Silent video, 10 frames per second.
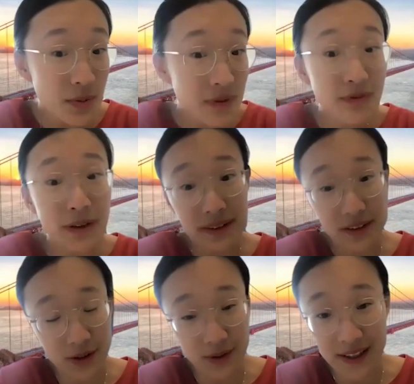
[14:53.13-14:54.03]
was very
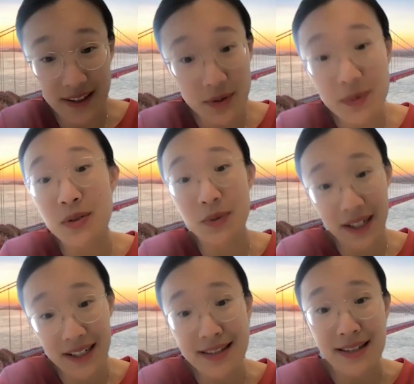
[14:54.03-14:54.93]
early. This was during
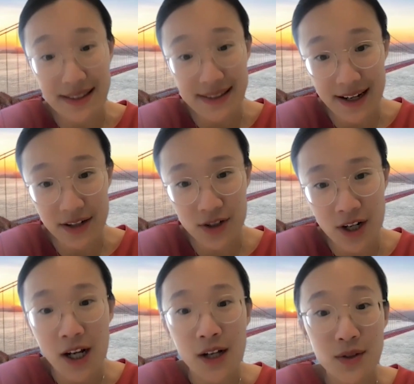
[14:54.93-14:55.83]
his seed stage.
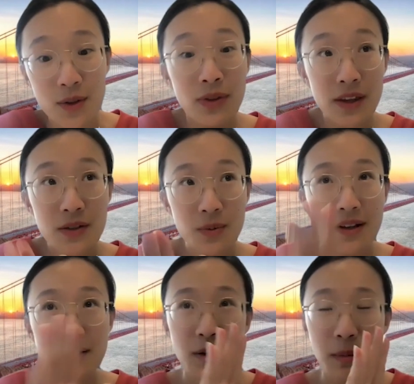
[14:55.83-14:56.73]
So this
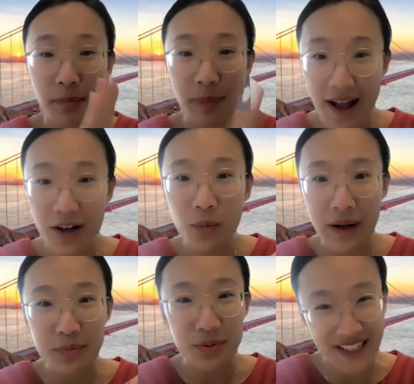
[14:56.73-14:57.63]
was back
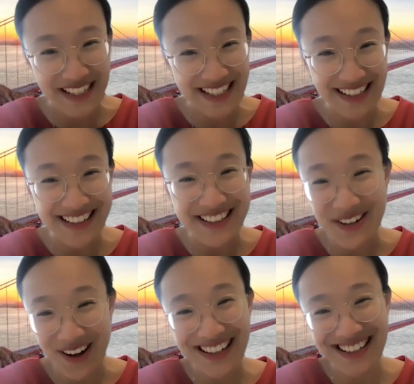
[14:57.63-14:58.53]
when pre-seed did
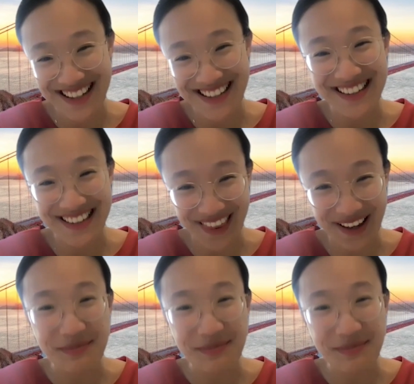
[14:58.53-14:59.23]
not exist as a thing.